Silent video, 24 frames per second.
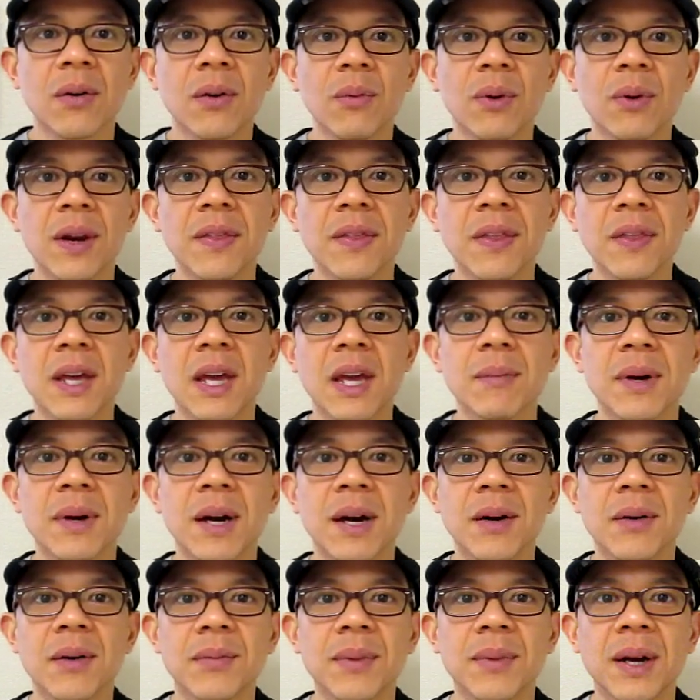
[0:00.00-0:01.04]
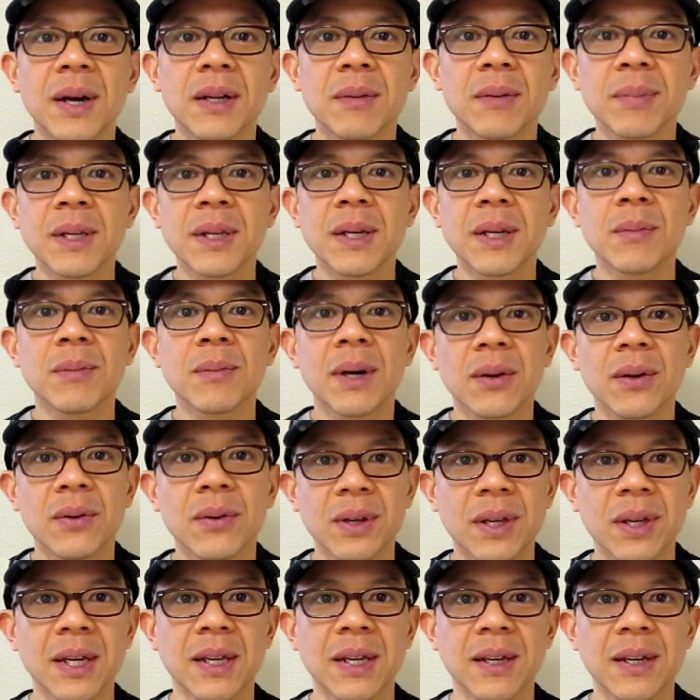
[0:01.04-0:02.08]
what I think about my computer model
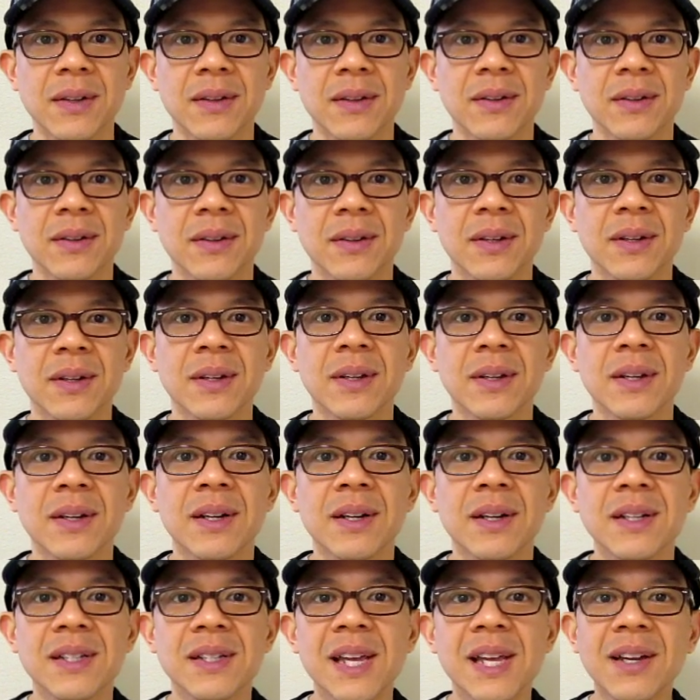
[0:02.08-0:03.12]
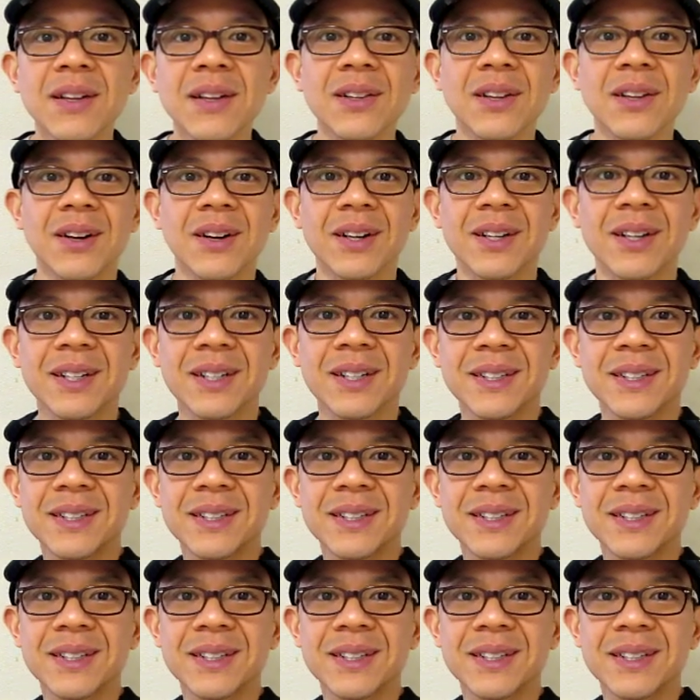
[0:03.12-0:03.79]
kit. Take a look.